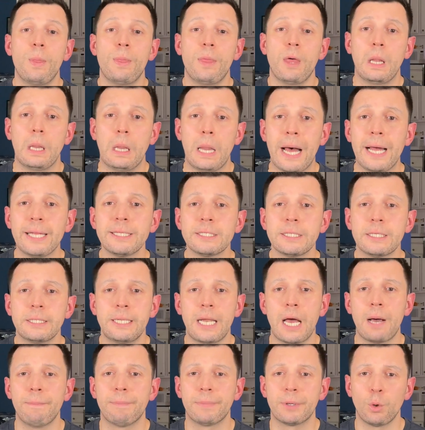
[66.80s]
the lot
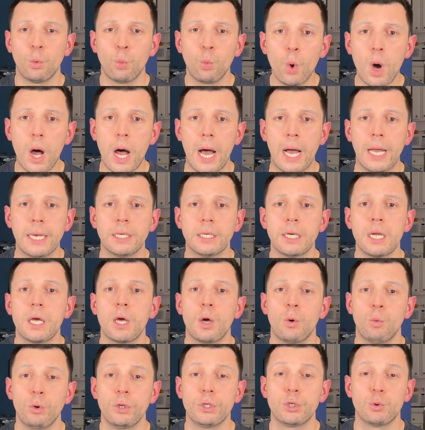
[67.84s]
number 1,
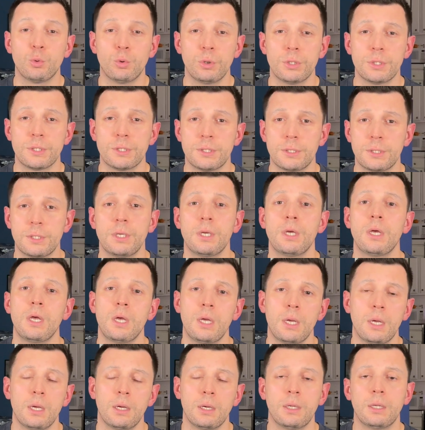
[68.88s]
which was
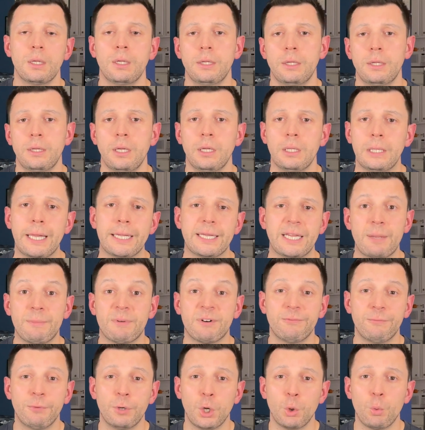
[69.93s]
lot number
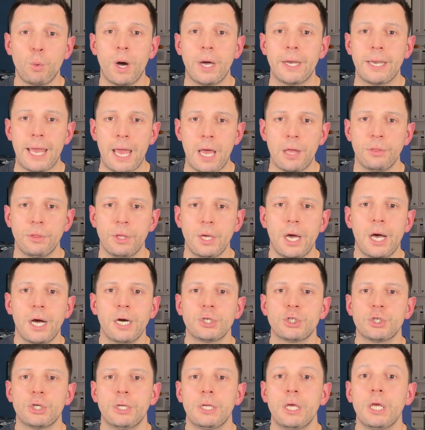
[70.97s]
41 at the
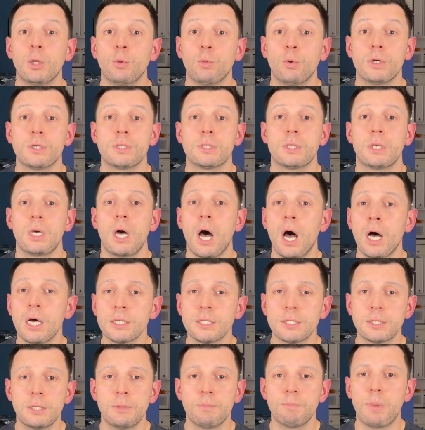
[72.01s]
auction, it was the
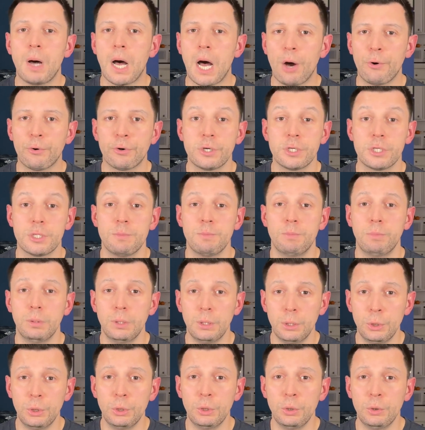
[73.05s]
Austin Powers
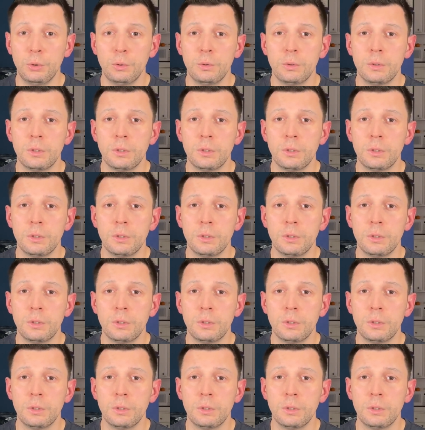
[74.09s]
blue